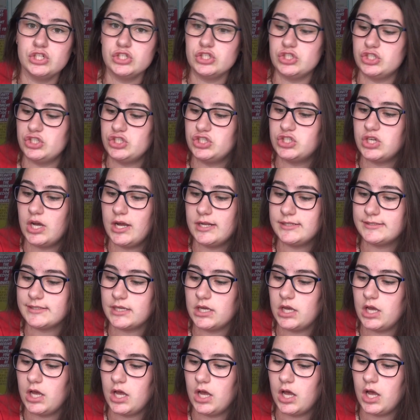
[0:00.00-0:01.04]
Shut
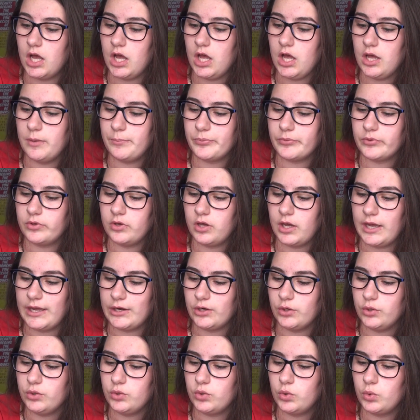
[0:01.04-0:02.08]
up. I
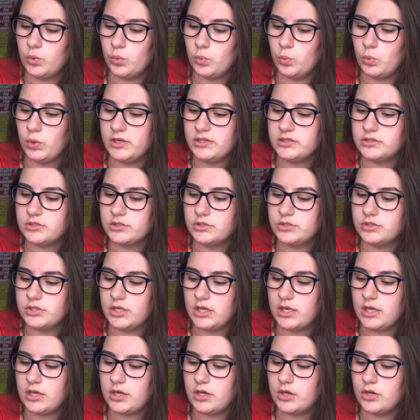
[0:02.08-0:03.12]
don't want to
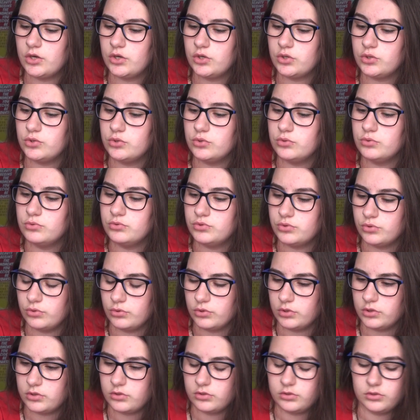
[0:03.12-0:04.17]
hear you
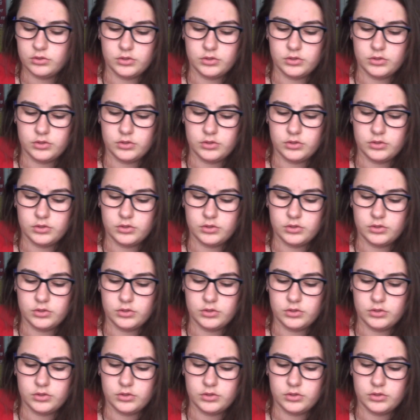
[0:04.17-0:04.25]
talk.